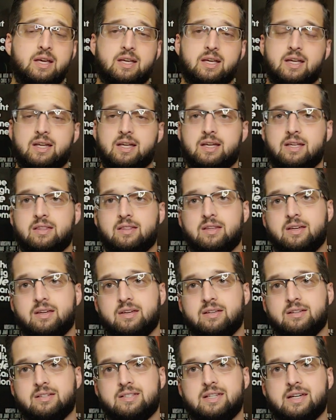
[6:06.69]
getting
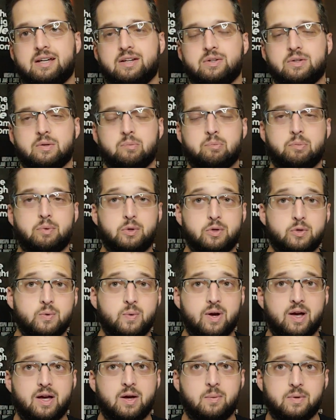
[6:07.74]
the standard
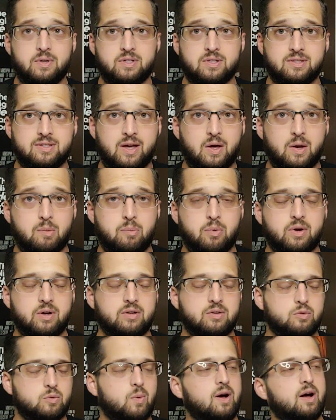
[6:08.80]
Blu-ray, which is out of
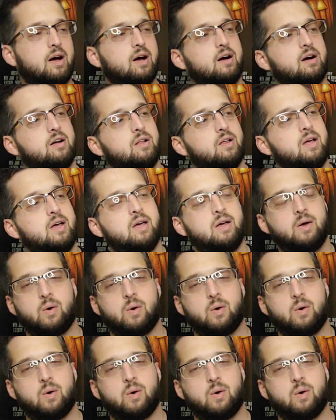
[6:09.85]
print as well,